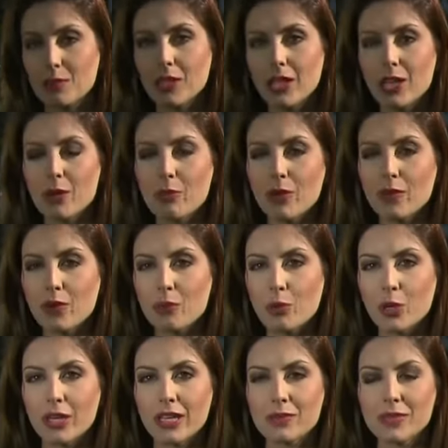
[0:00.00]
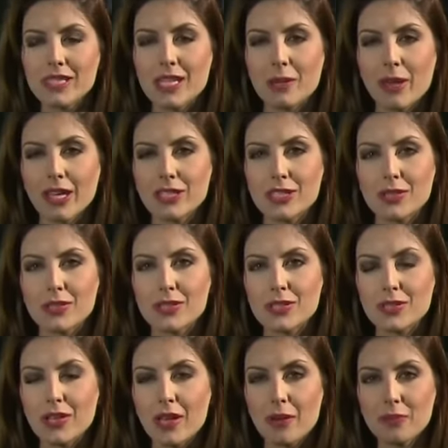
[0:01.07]
Ellina Abovian reporting. We'll send it back to you in the
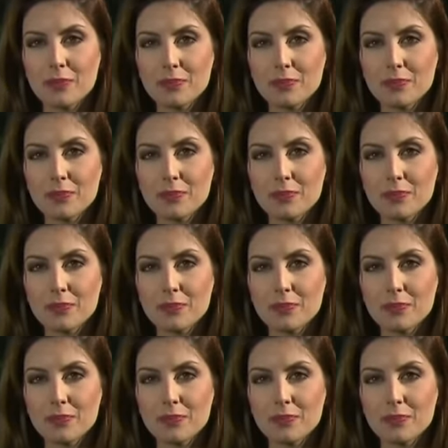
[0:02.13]
studio.